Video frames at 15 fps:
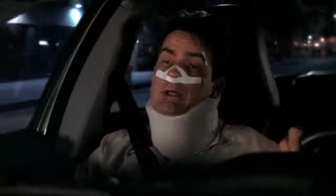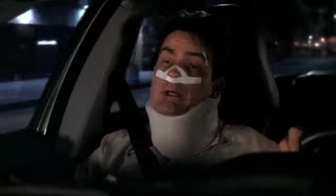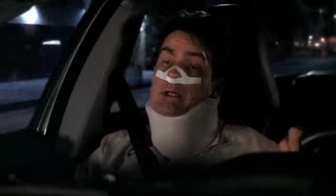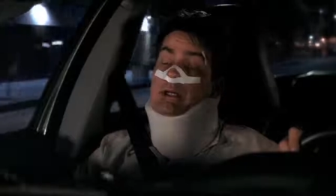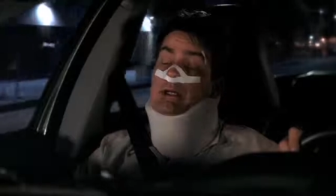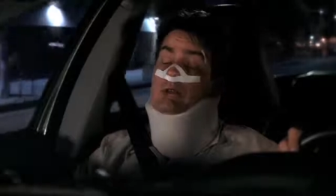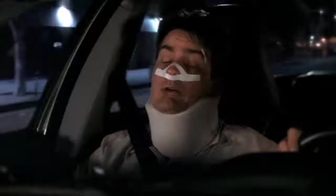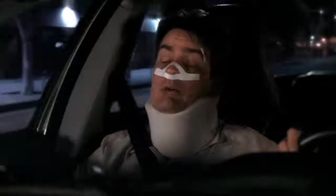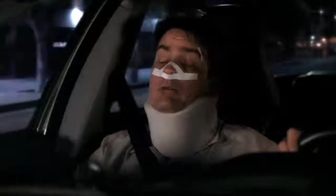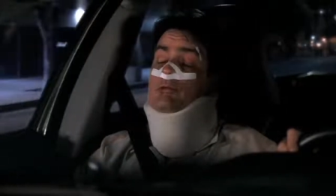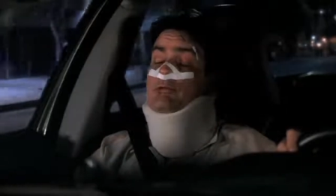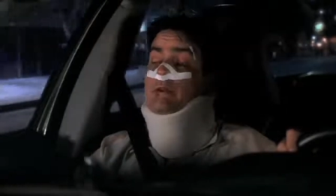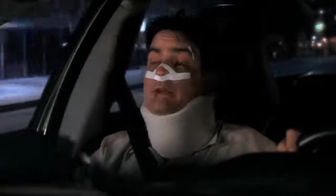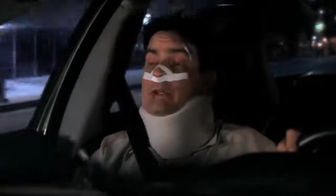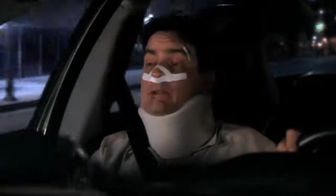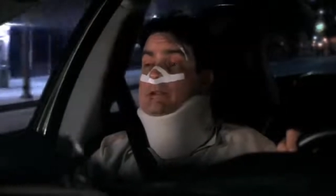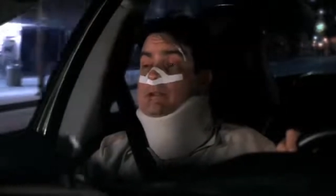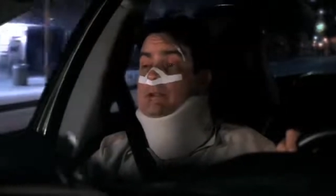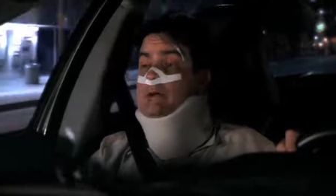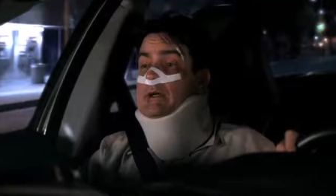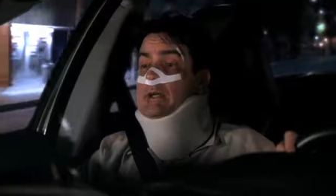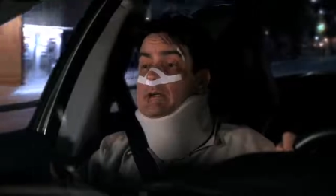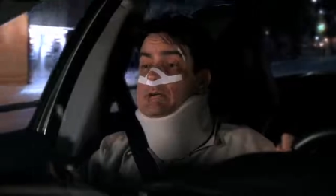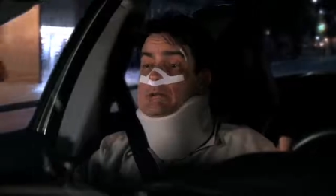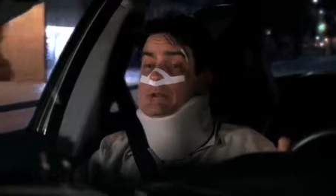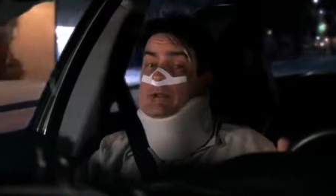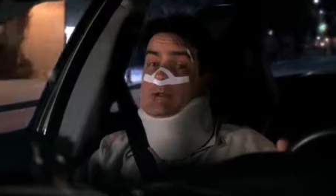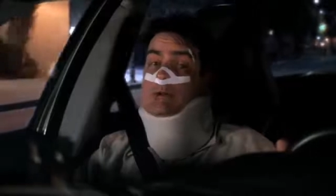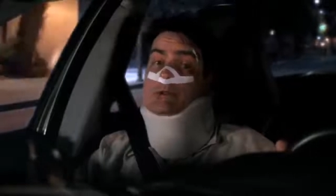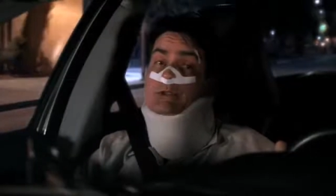I got cold feet, so I used
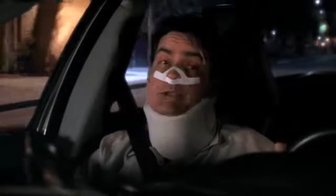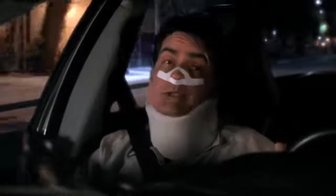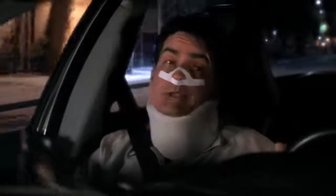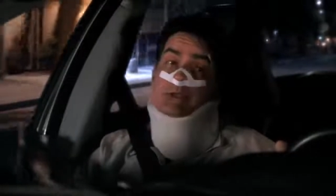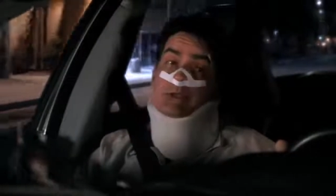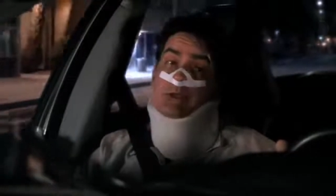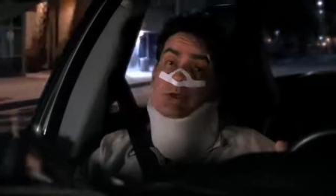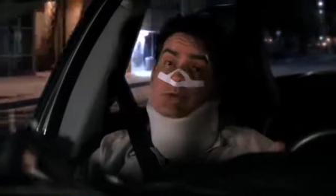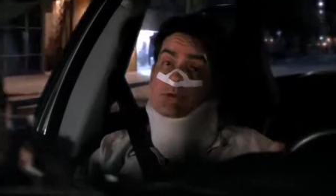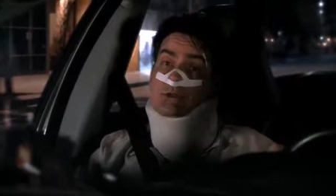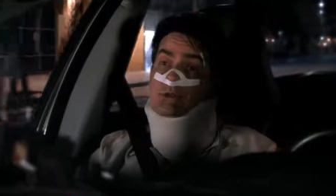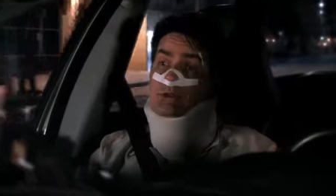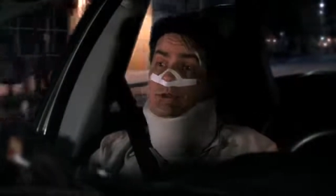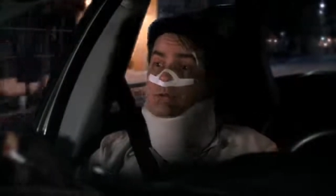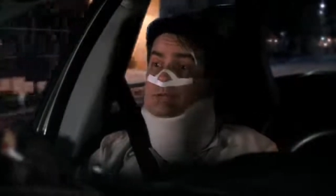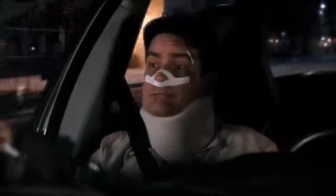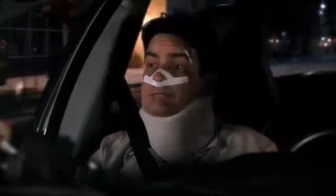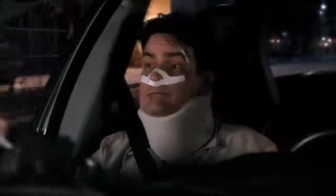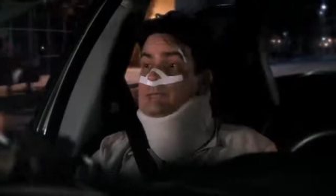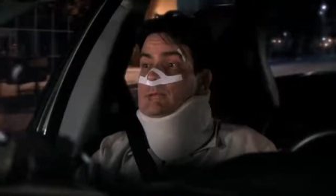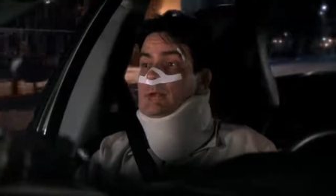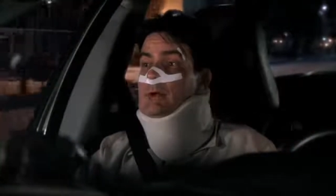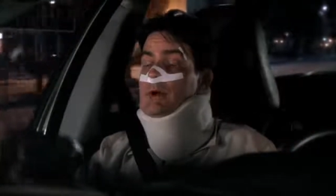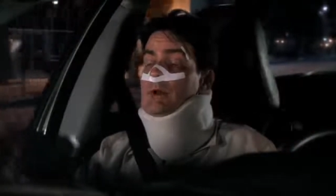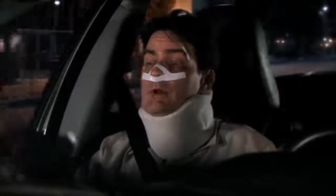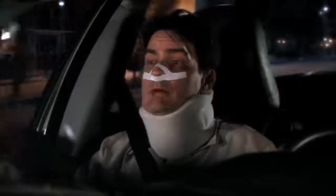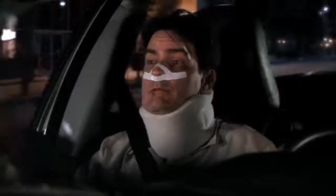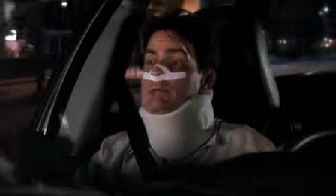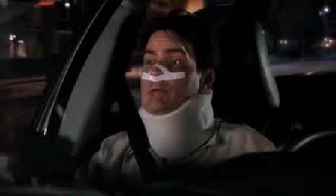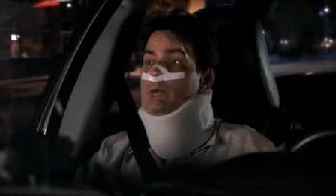you as an excuse to call
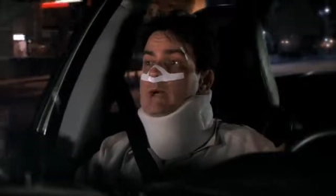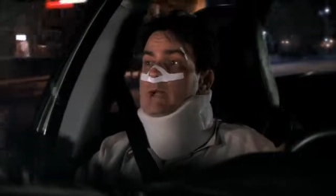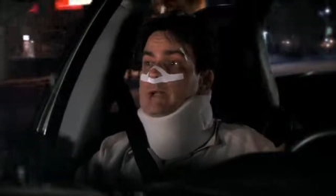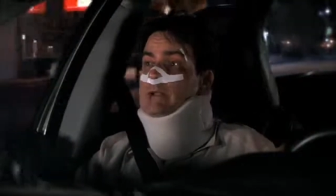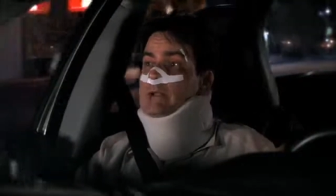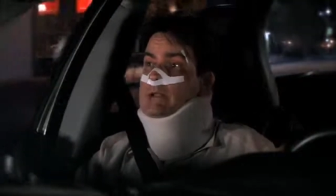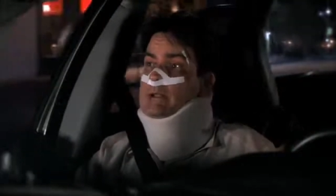off the wedding.